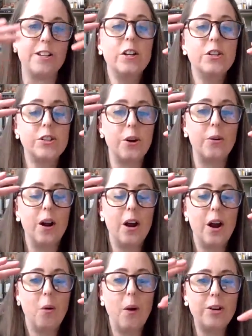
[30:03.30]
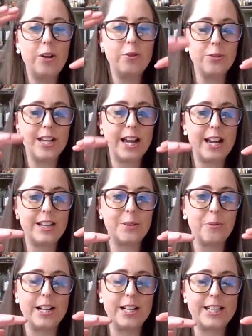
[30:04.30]
So when you do taste
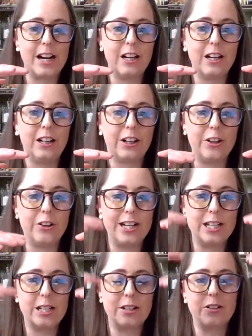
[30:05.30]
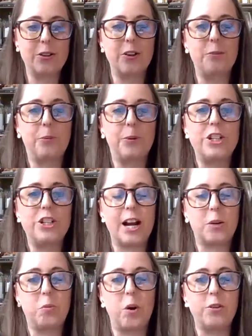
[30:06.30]
it when it's younger, you need to sort of
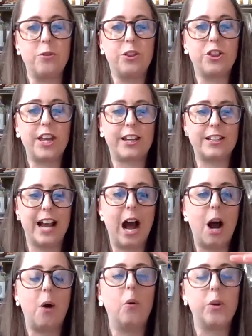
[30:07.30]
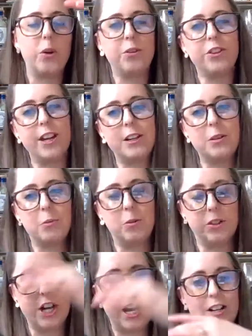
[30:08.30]
project what you think and how you think it will
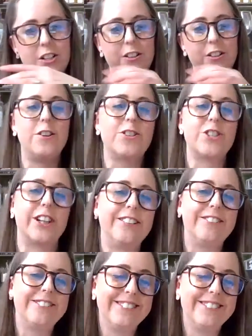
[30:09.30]
change in the future.